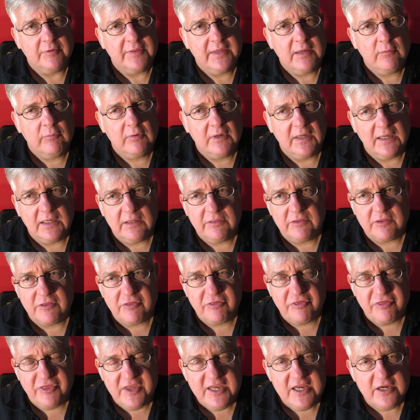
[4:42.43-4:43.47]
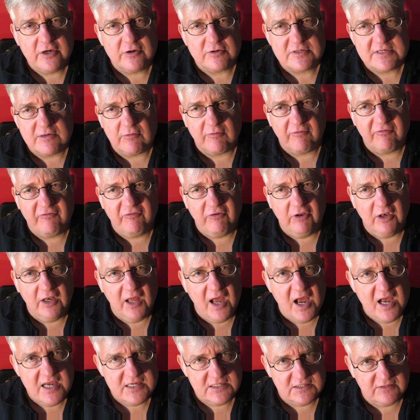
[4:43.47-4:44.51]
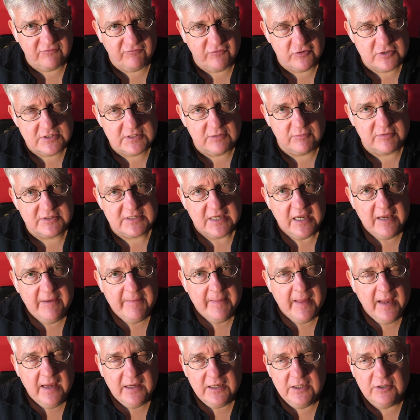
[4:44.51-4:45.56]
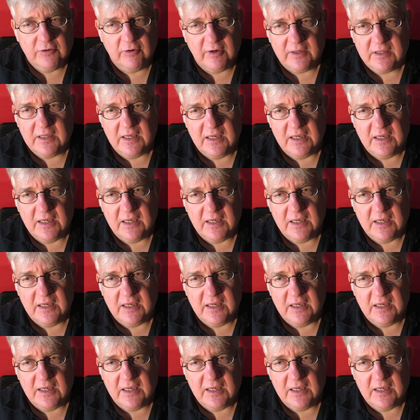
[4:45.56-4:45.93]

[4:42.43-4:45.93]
They were like the thinkers. They were philosophers. There was, everyone.